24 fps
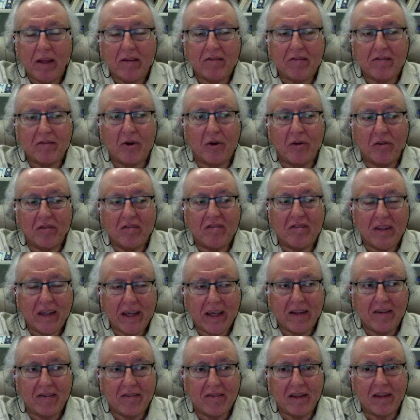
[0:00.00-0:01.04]

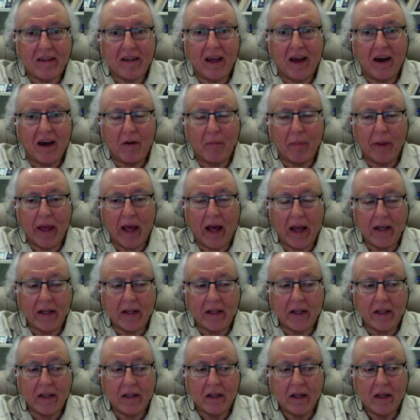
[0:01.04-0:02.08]
concedes that they are behind
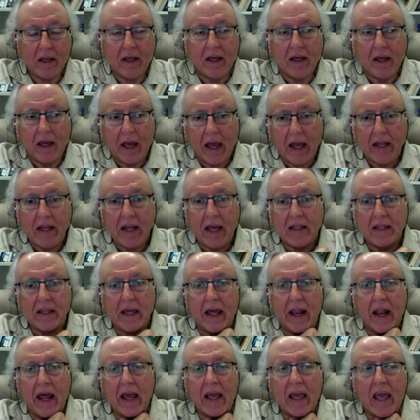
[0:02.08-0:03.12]
it, and yet the
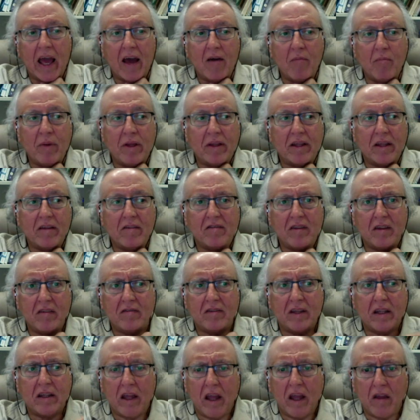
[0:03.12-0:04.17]
Iraqi government insists
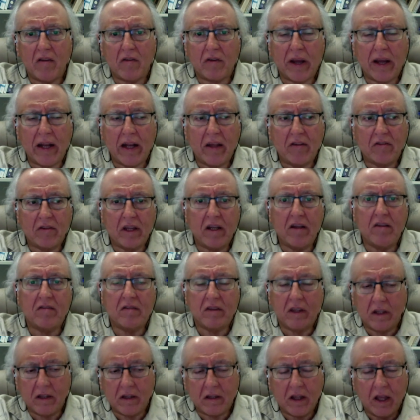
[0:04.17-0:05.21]
that Israel is
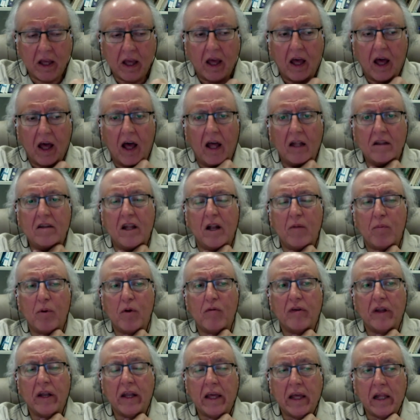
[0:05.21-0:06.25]
innocent until
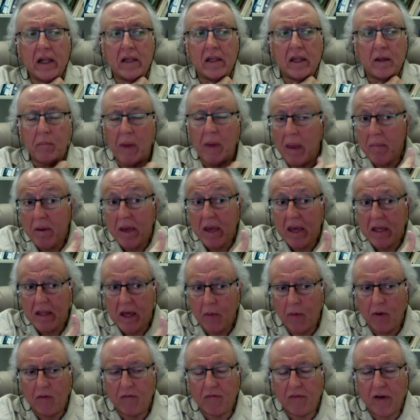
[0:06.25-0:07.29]
proven guilty. Maybe they
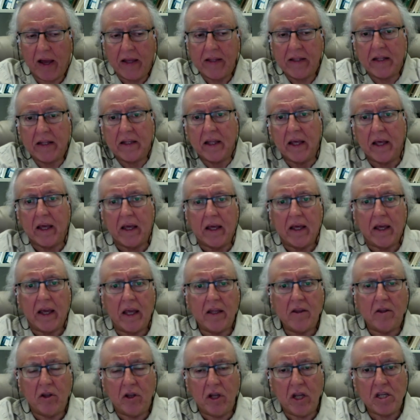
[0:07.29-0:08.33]
will find that
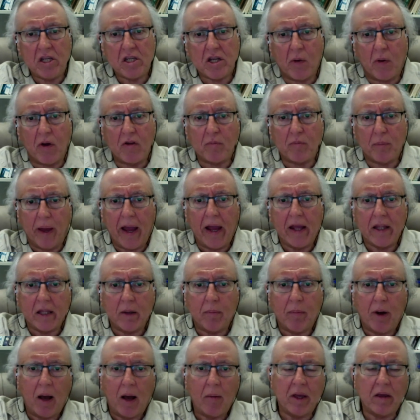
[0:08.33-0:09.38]
Indonesia was behind the
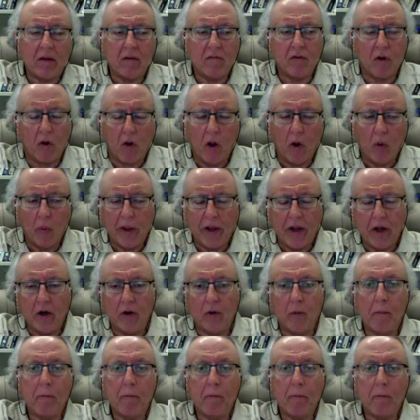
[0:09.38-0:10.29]
bombing, for all we know.